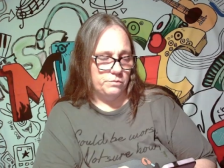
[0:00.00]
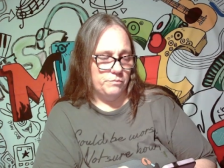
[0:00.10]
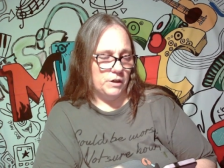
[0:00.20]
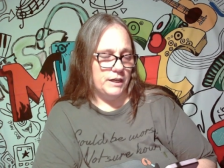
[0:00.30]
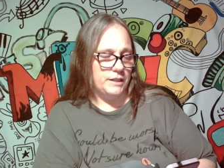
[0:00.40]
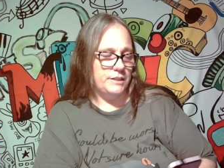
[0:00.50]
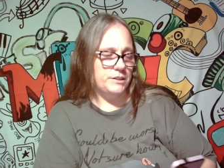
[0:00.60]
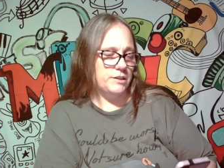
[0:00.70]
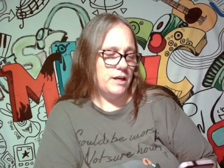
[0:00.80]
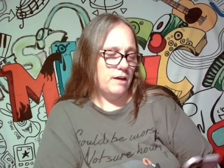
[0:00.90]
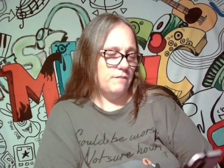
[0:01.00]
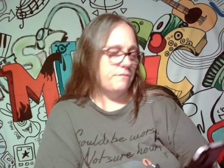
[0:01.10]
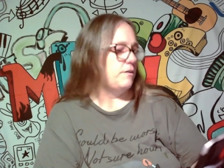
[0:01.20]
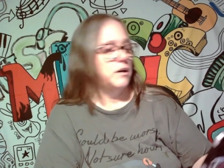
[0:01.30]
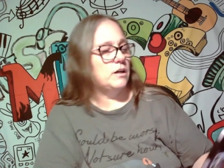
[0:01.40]
Okay, these are the
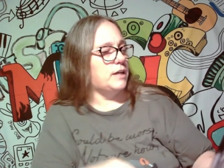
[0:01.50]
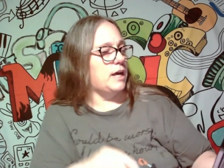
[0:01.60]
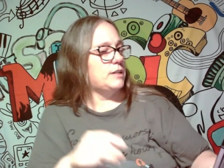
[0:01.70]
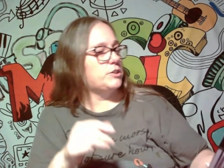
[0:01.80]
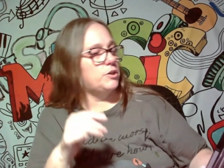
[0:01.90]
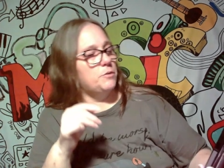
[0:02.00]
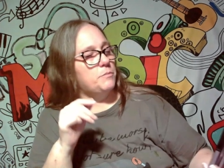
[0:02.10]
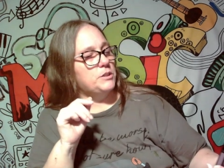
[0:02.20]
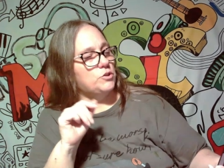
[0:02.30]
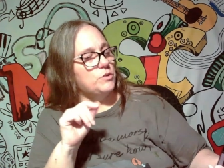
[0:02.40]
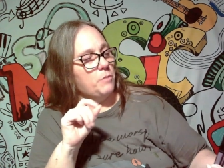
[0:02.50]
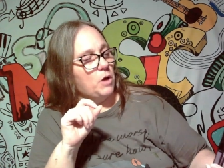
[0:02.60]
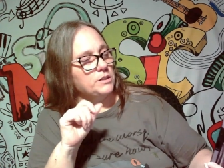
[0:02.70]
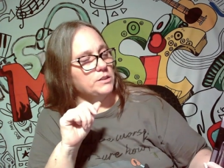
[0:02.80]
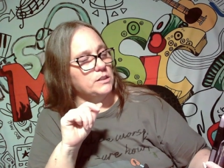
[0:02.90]
F Cancer mystery
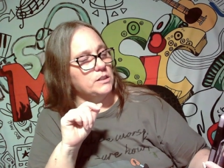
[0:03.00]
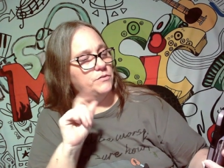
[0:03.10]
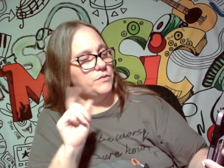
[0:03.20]
boxes,